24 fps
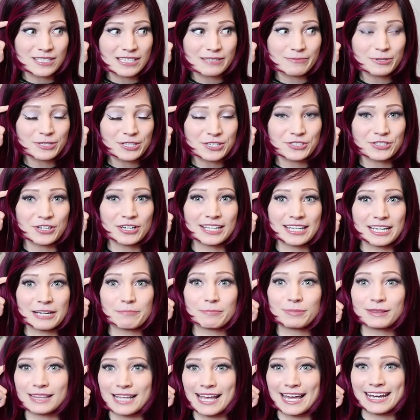was able to start
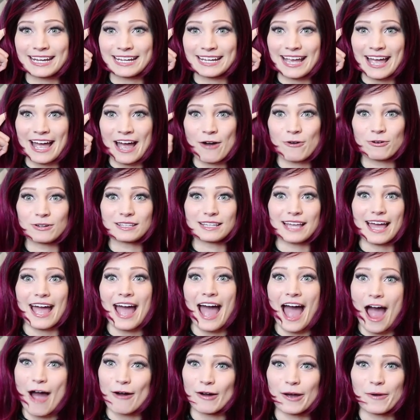like planning out
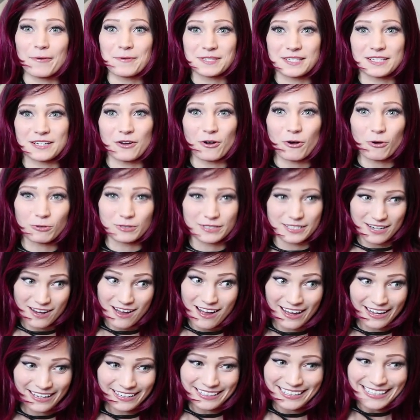how I was gonna hold it
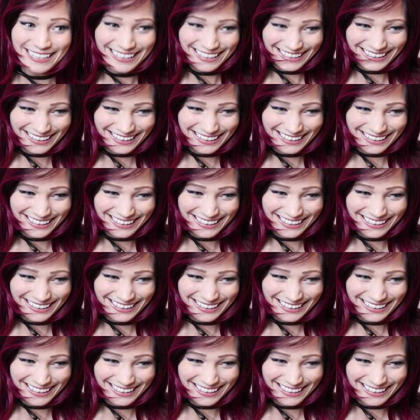on.